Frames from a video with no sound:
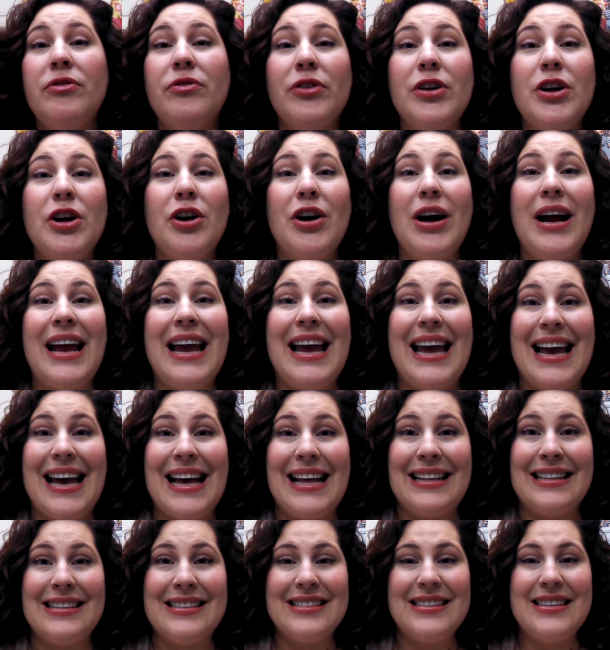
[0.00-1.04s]
for your
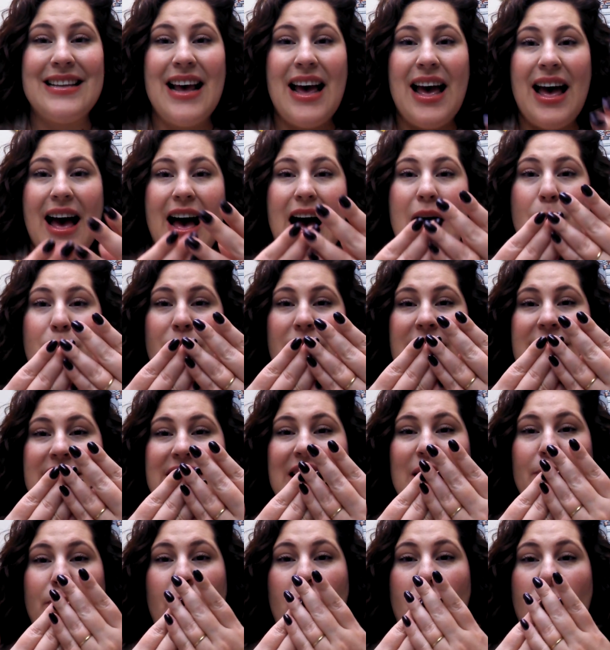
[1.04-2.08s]
hands. Um, they
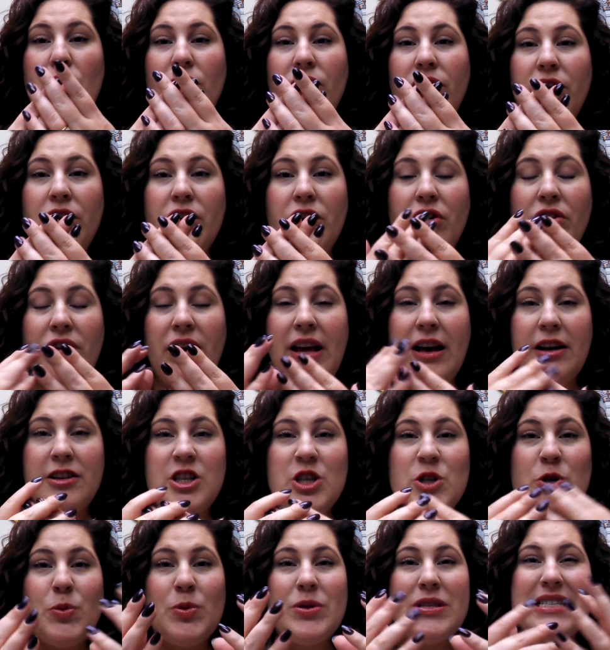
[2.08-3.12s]
slip over your
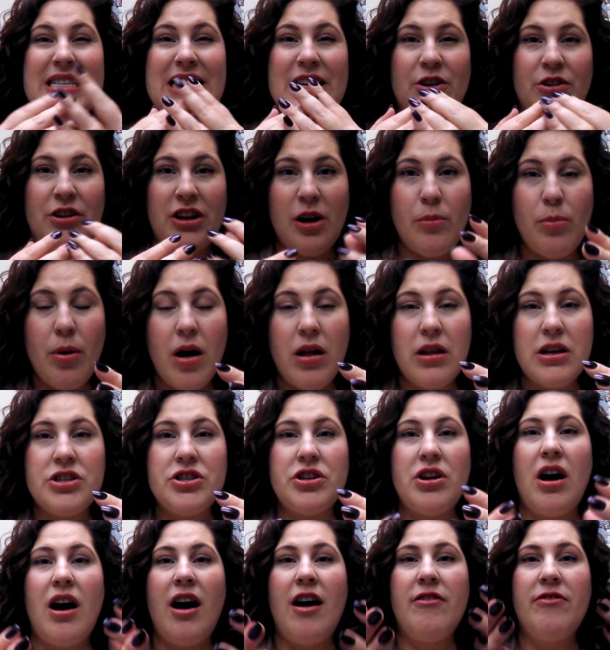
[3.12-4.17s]
nails. You're supposed to take your nail
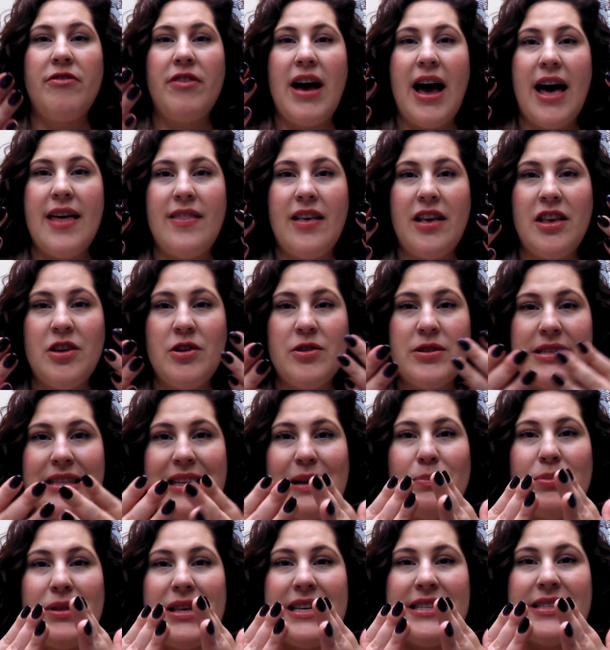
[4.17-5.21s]
polish off, and then you
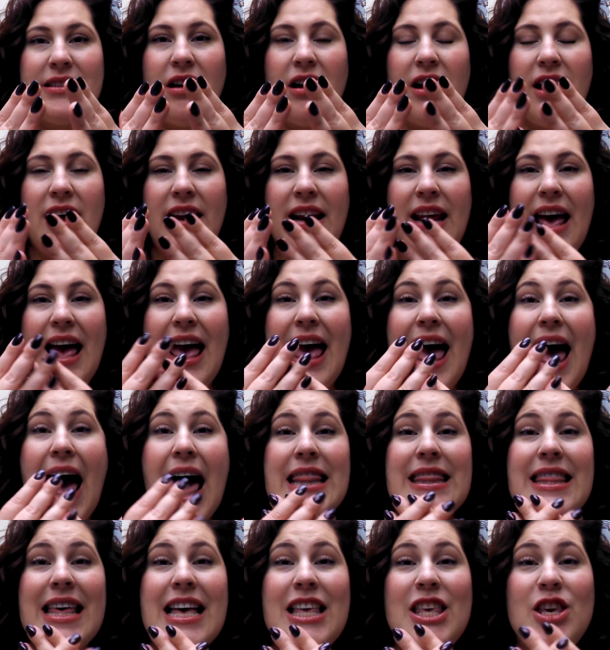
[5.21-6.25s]
slip these on,
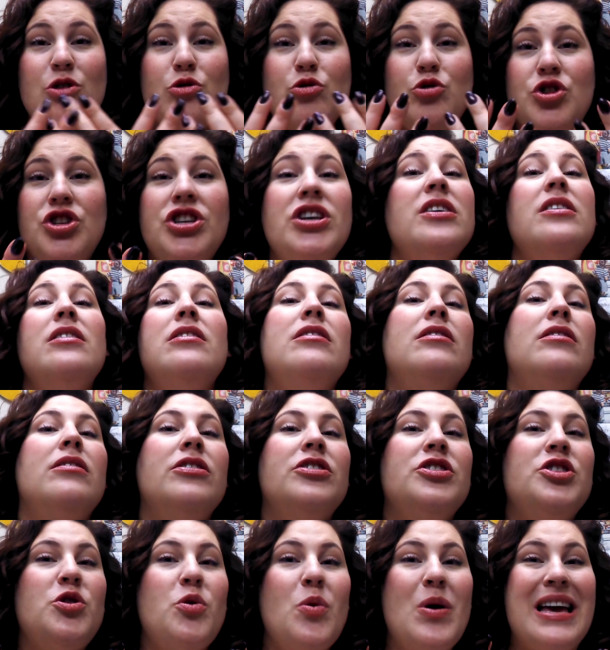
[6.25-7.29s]
and then you
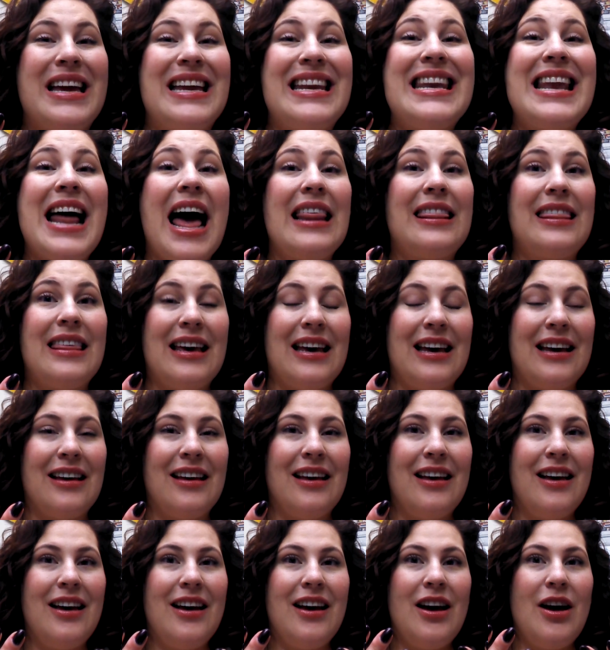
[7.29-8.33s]
chill doing
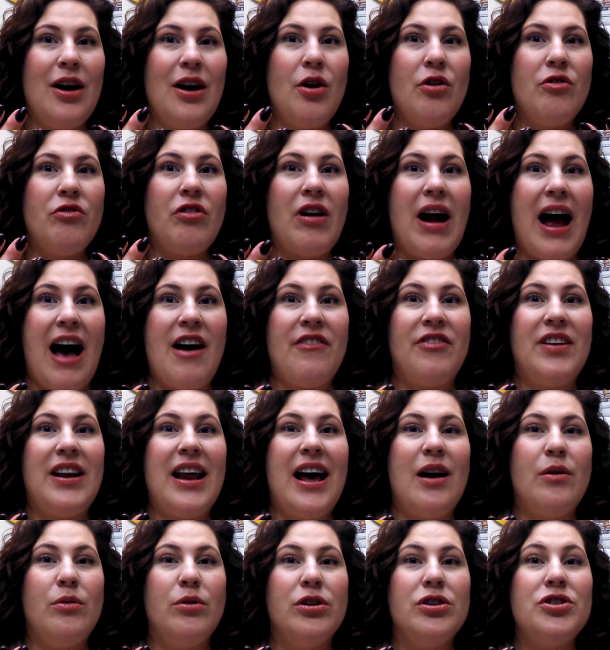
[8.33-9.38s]
nothing for half an
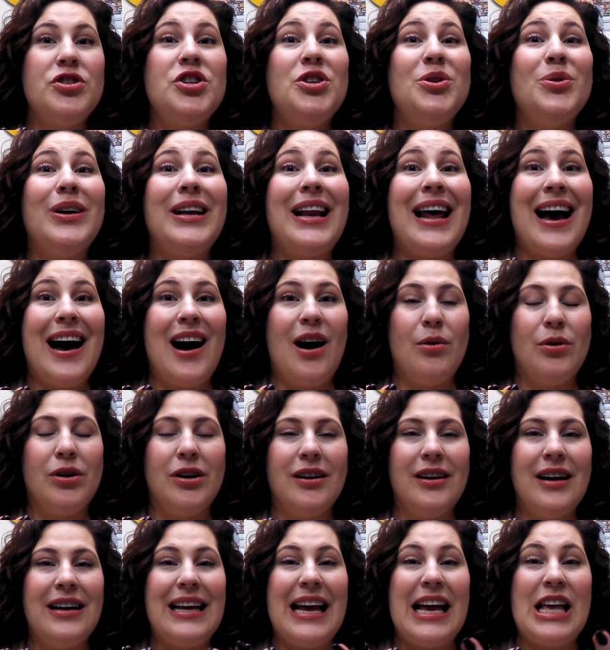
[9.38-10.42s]
hour to an
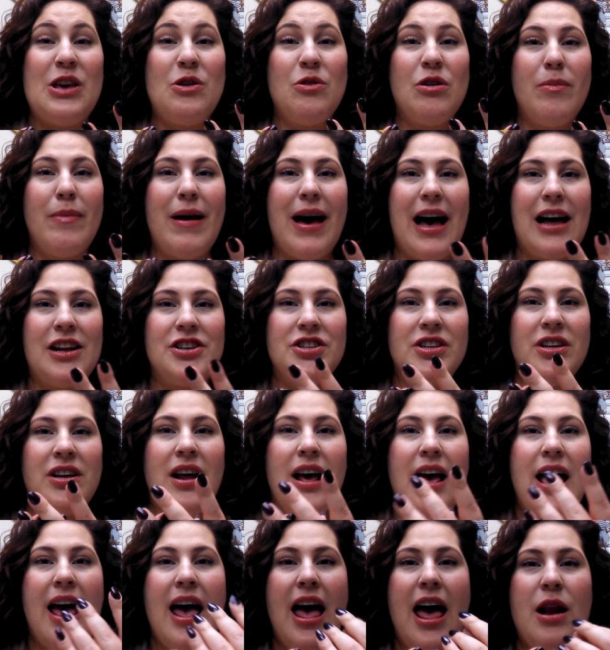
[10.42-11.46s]
hour. And can you
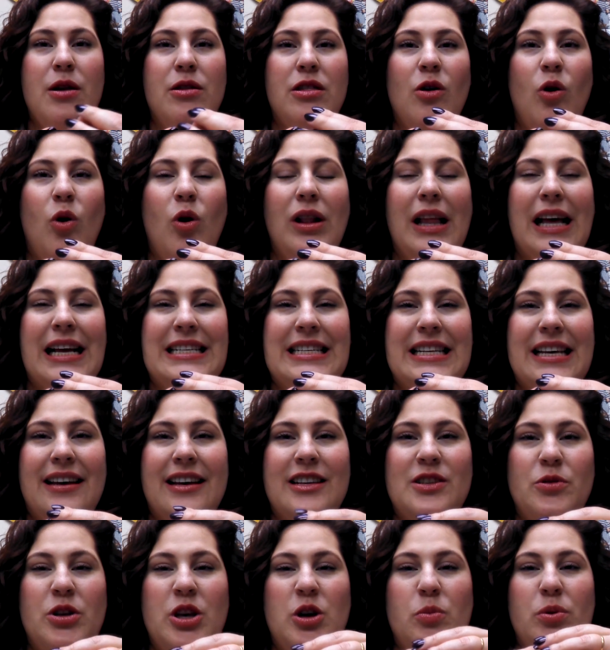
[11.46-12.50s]
imagine? And the whole
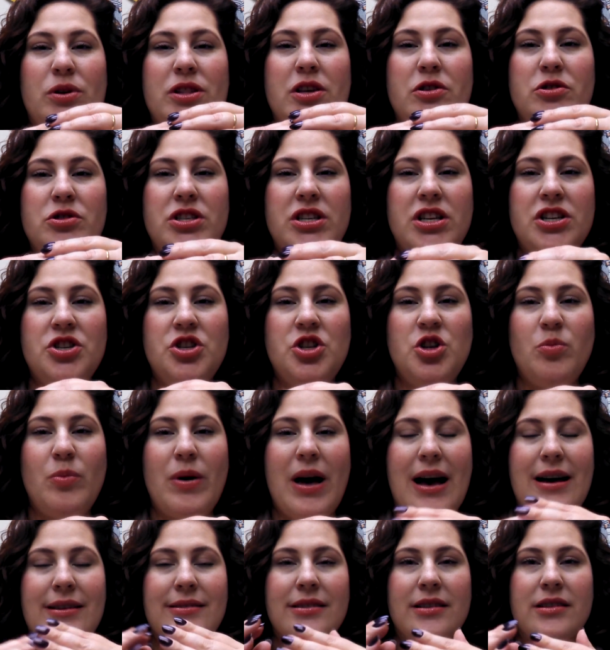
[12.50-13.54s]
idea is when you put those tissue
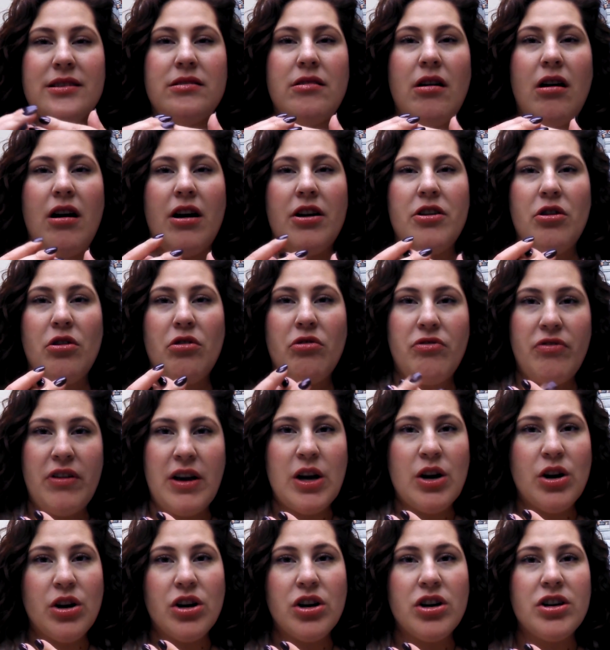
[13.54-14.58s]
masks on your
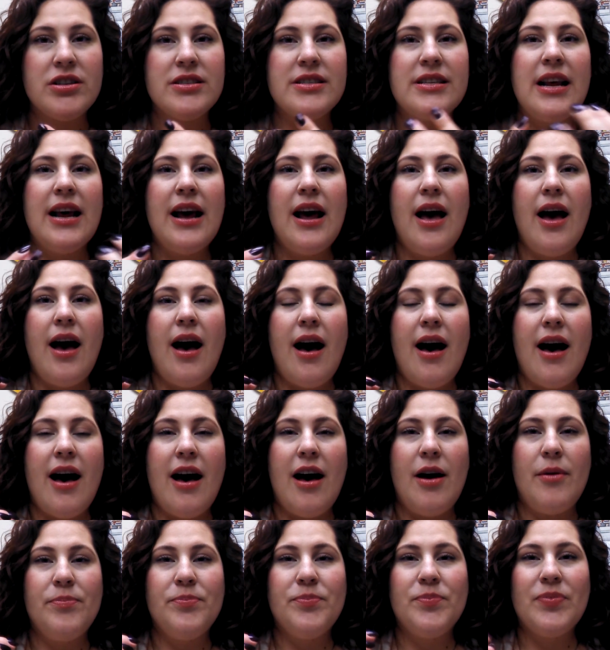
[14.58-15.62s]
fingers,
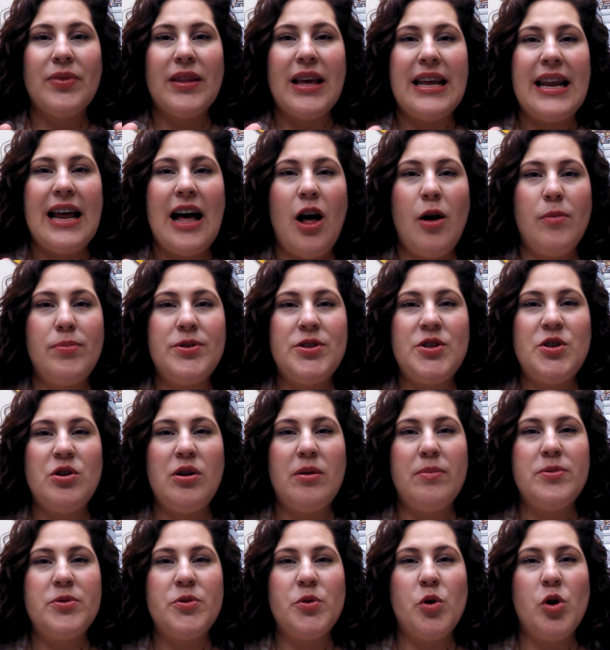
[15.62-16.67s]
um, it helps to
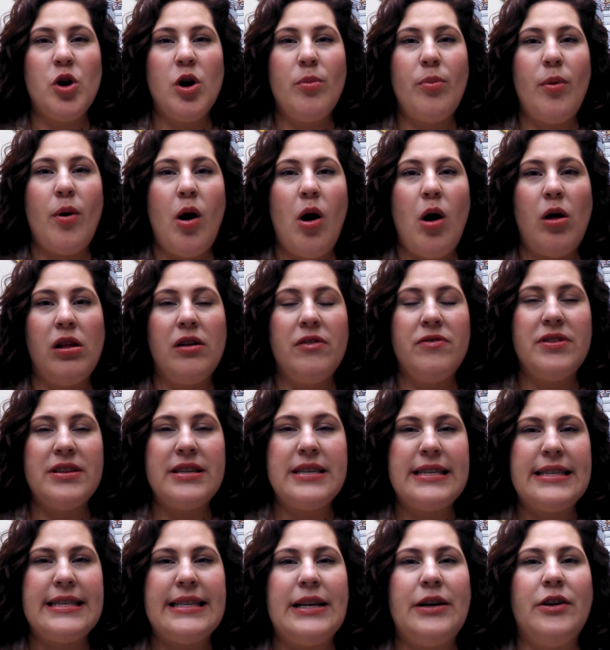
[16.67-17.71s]
absorb all of the
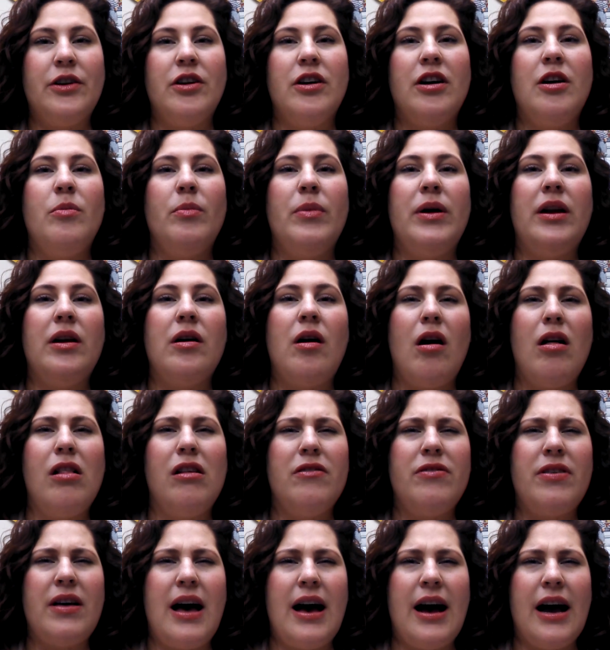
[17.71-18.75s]
serum and all
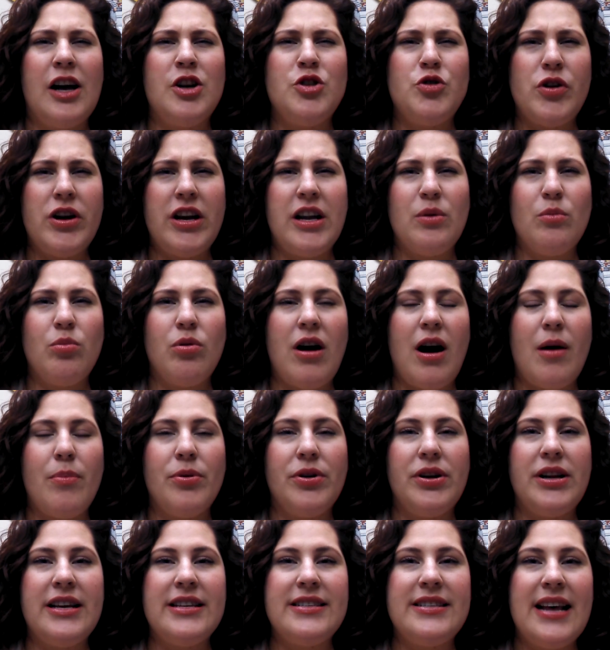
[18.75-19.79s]
of the hydrating
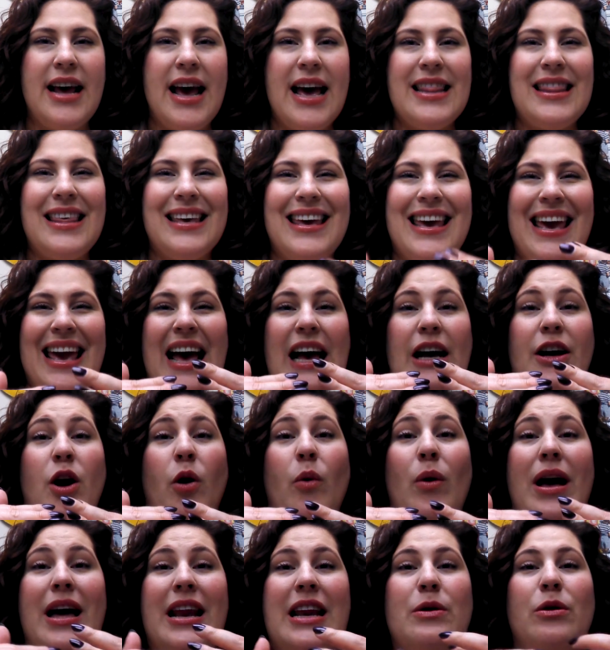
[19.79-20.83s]
properties. They can't
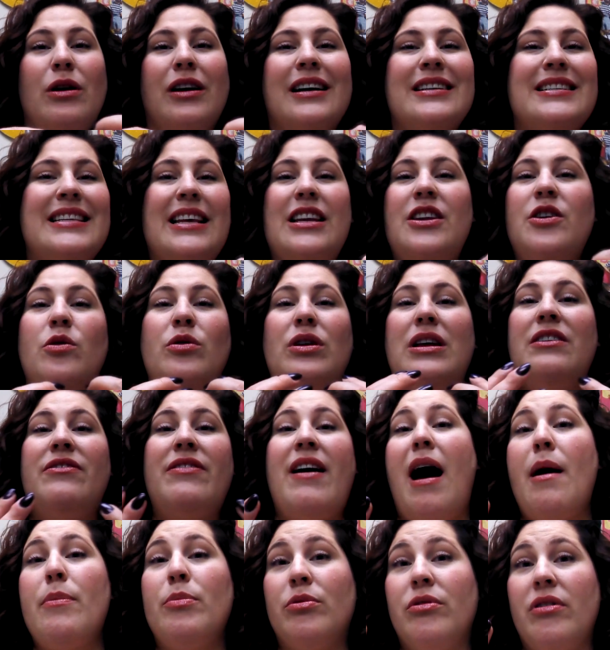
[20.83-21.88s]
go anywhere because they don't
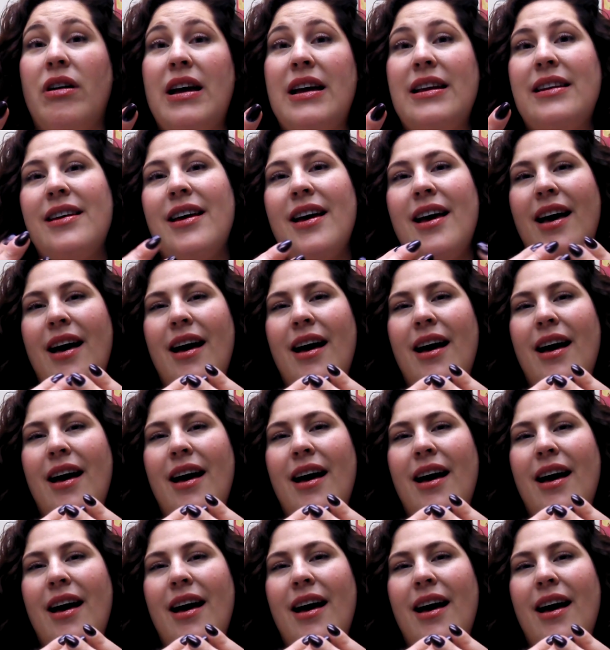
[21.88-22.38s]
evaporate.